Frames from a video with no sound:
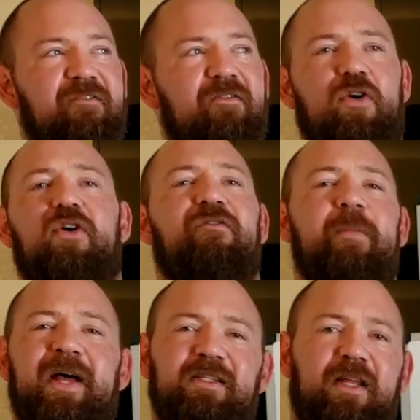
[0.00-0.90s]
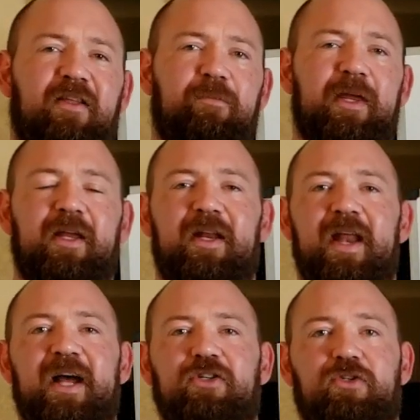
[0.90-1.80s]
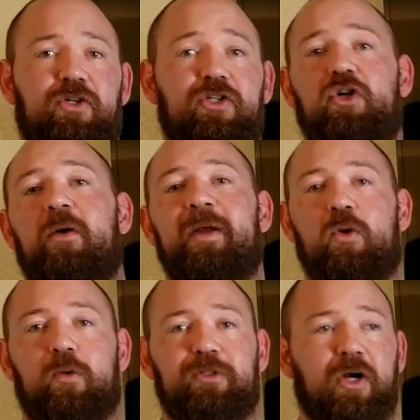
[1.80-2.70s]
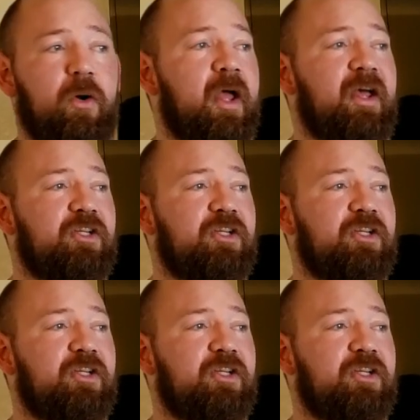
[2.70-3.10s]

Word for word: I've never heard of a max deadlift being at a Nationals or a Strongman Corp show